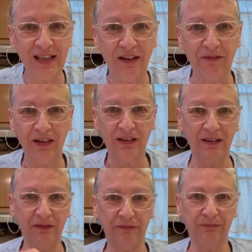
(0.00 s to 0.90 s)
a,
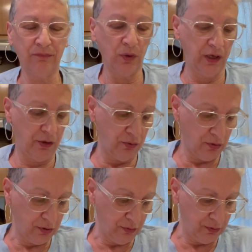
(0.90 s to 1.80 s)
a what do you
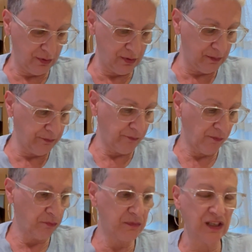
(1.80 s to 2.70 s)
call those
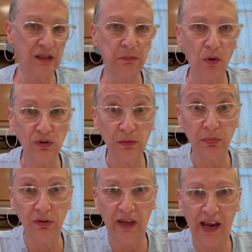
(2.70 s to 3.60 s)

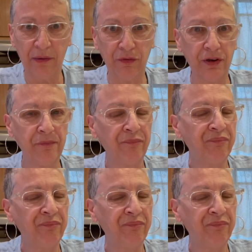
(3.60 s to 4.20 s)
disposable camera,